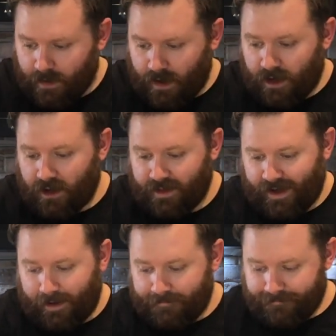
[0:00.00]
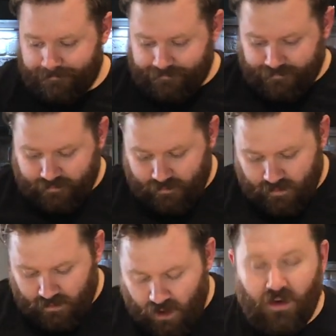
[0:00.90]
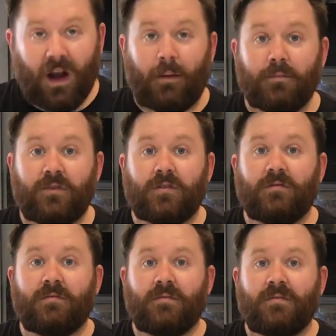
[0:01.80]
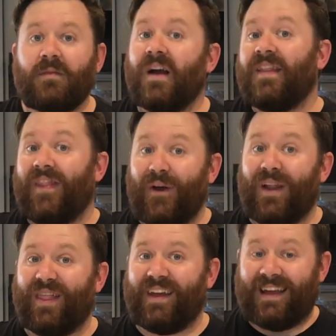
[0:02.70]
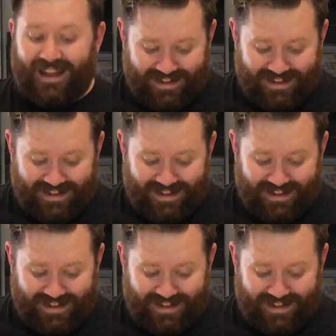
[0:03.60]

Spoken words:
And look at that, no clumps, no nothing.